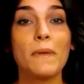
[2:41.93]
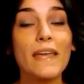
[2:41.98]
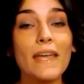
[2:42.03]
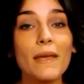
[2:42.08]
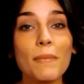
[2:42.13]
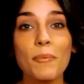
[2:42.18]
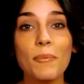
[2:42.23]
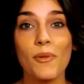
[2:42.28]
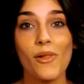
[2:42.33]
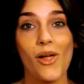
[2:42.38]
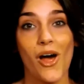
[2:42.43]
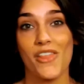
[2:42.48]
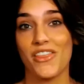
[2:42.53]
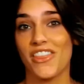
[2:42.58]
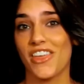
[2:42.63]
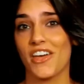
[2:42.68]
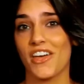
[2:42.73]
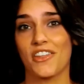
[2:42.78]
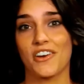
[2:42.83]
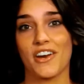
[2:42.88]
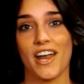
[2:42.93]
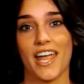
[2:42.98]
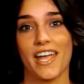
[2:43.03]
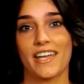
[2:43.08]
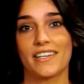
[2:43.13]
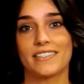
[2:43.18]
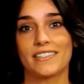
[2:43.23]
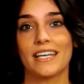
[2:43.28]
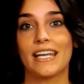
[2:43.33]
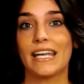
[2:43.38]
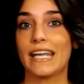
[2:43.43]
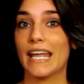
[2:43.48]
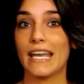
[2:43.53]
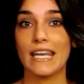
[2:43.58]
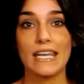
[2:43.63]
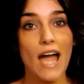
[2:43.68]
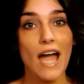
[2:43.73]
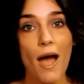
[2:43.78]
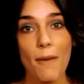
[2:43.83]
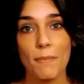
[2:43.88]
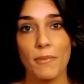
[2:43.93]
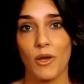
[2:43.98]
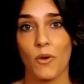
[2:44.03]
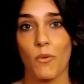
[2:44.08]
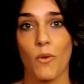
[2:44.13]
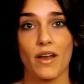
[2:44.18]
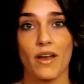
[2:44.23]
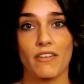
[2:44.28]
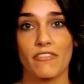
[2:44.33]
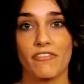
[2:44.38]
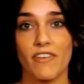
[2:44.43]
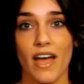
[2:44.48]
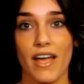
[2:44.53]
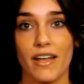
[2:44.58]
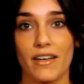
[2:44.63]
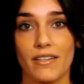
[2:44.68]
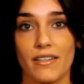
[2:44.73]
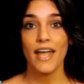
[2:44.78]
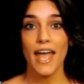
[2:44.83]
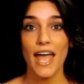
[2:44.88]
People, on the other hand, cannot be quantified.